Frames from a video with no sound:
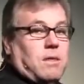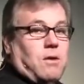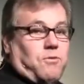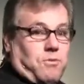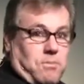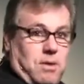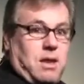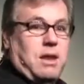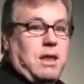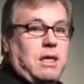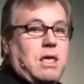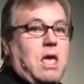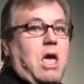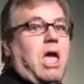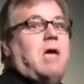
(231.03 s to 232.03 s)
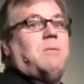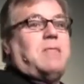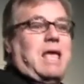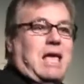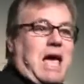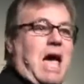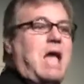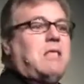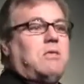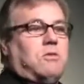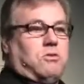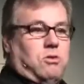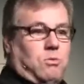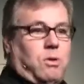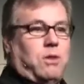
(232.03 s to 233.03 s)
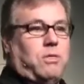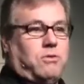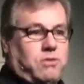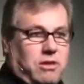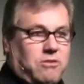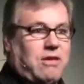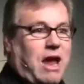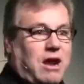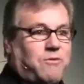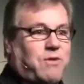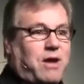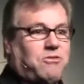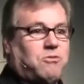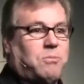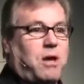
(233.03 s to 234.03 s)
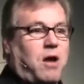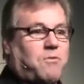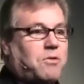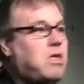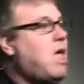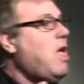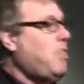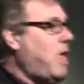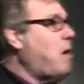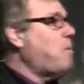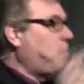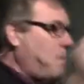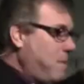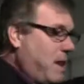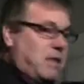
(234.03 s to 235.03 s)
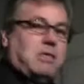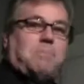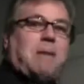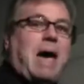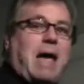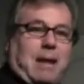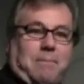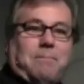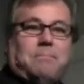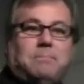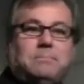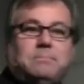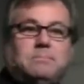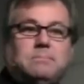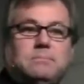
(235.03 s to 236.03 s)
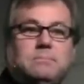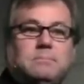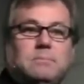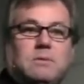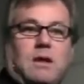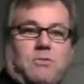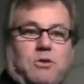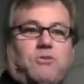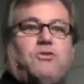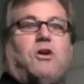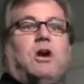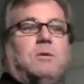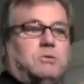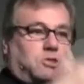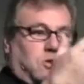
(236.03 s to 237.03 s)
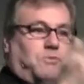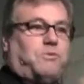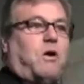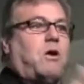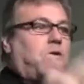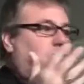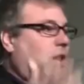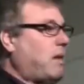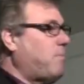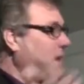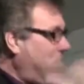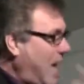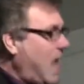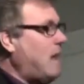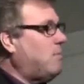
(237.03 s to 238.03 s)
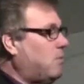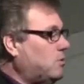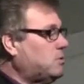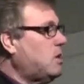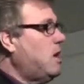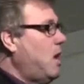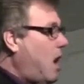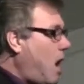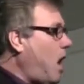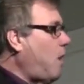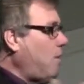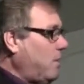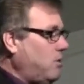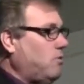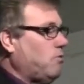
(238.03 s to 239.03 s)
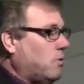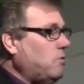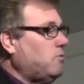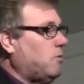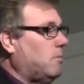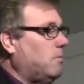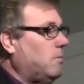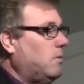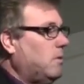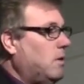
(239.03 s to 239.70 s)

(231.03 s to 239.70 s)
or for money. And when they got to where the, the sacrifice would be offered, they were permitted to buy them if their journey was too far to try to bring animals all the way to Jerusalem.